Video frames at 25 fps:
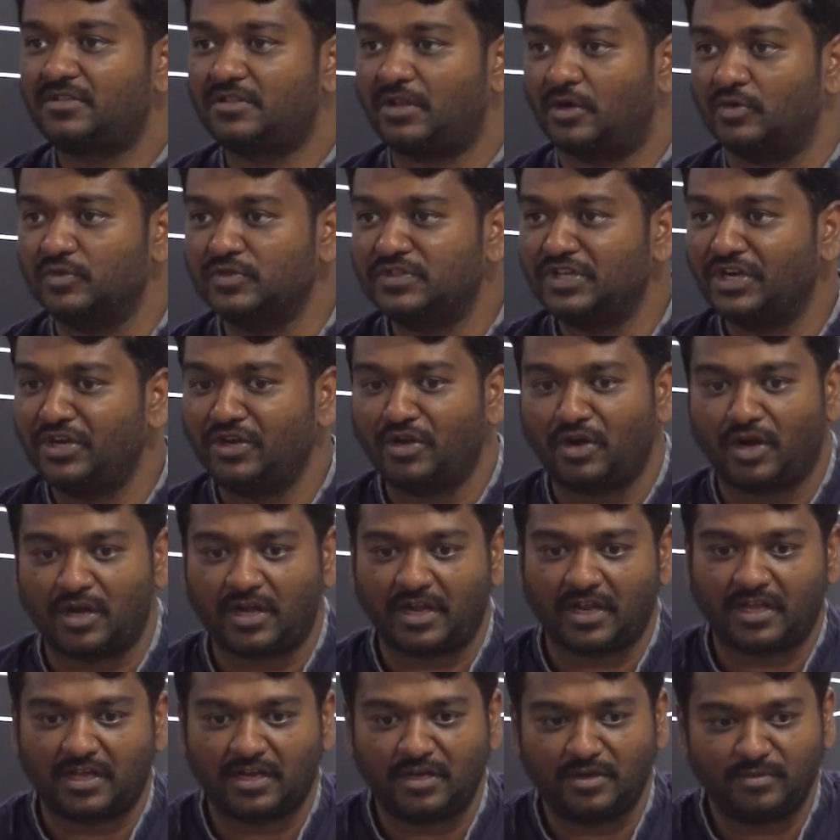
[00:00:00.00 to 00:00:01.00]
1000
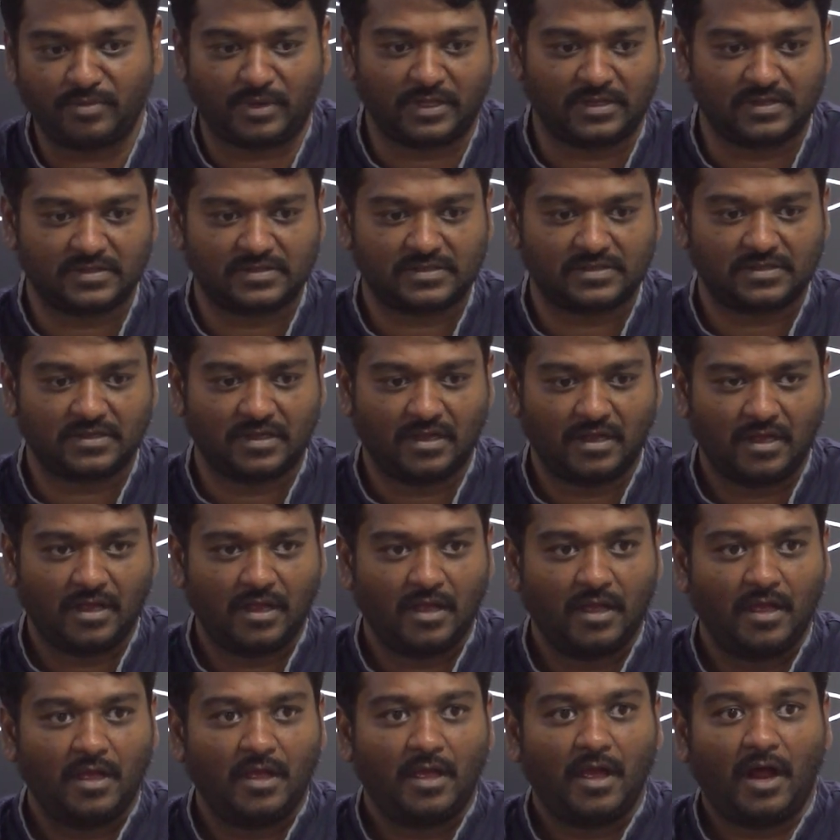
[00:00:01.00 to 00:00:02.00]
nautical miles.
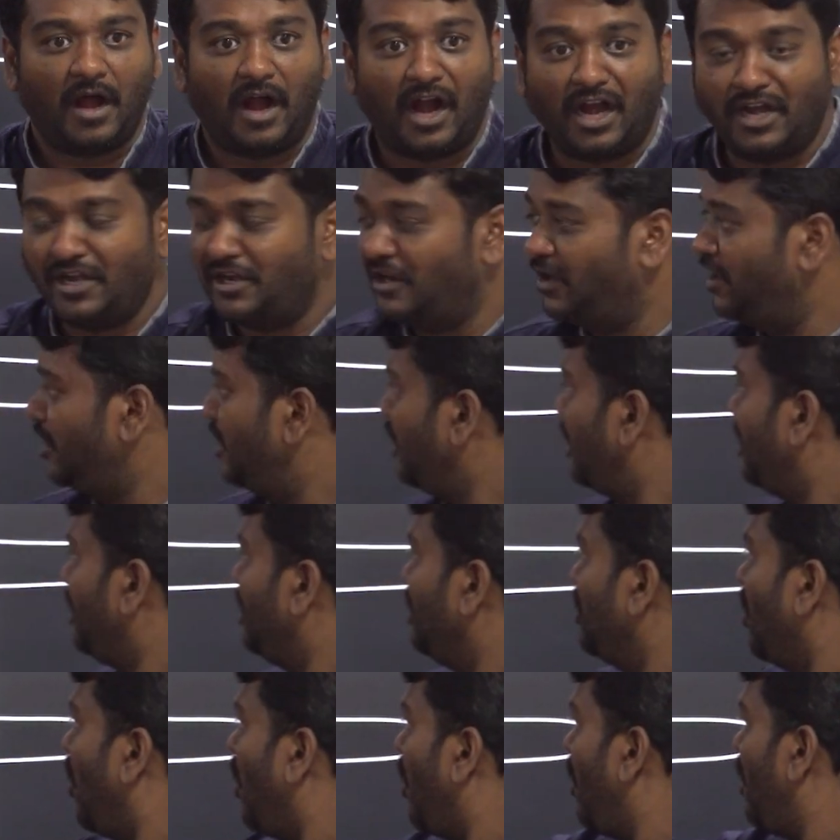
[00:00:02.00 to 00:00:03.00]
And
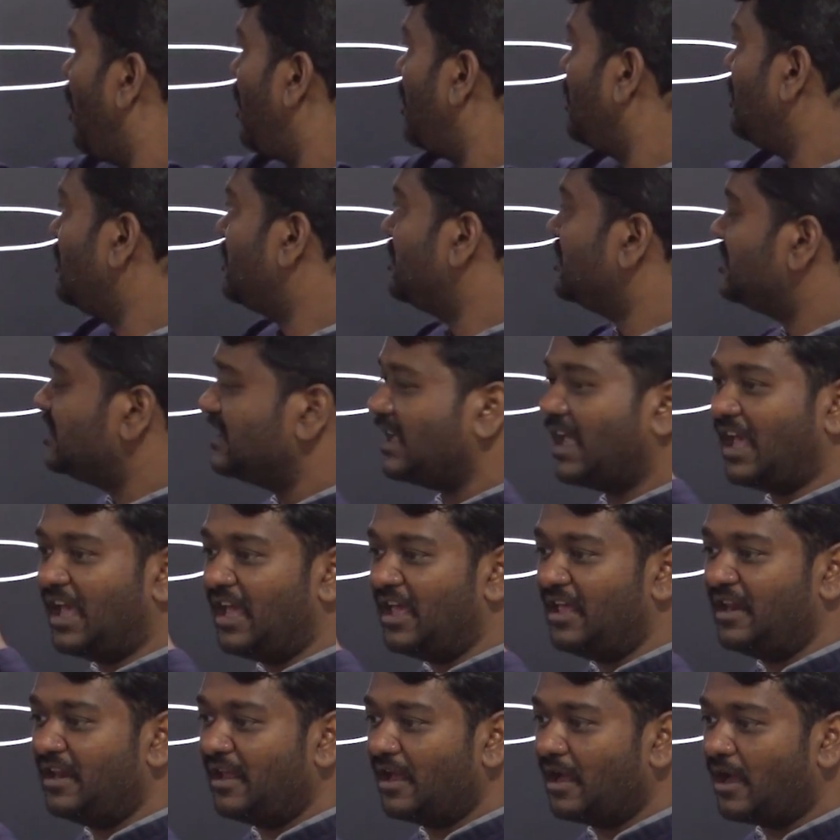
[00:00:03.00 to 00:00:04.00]
in all this
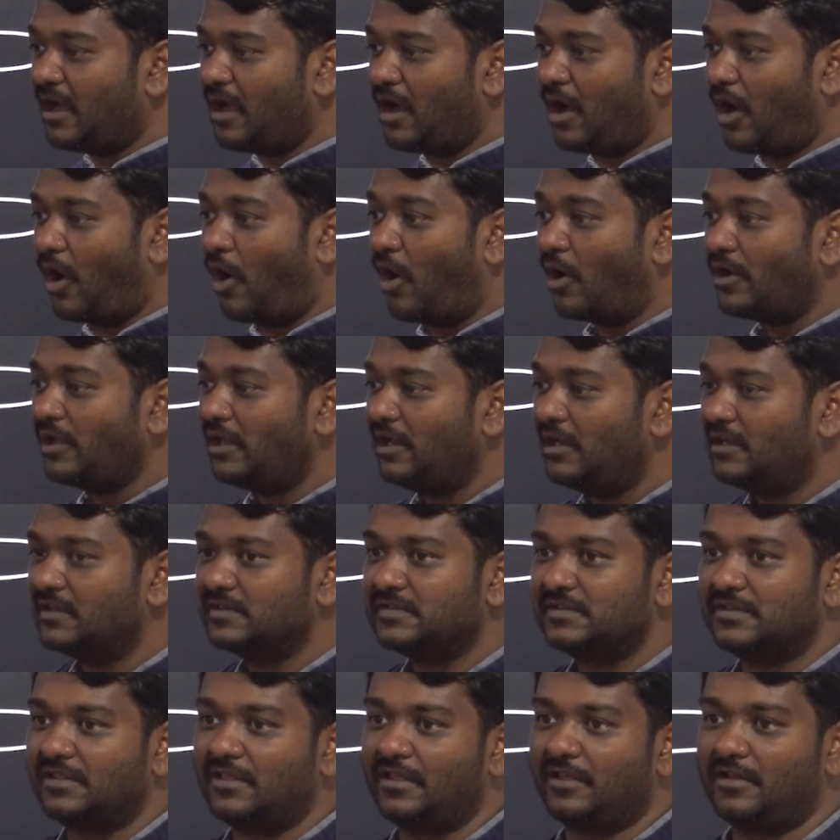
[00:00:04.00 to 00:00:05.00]
area, oil
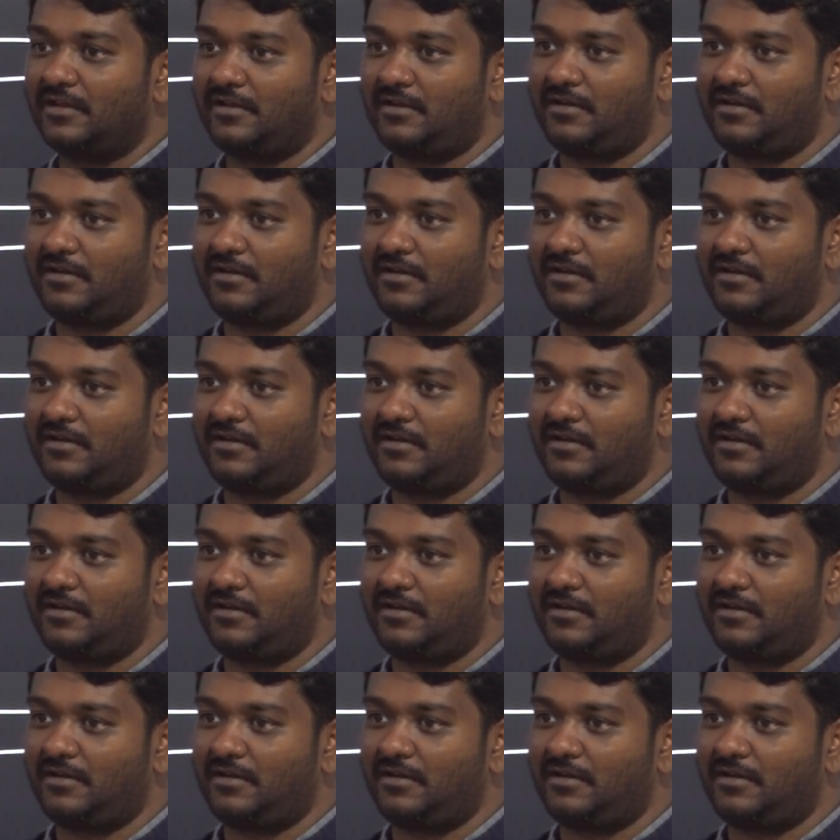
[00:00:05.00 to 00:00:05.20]
is there.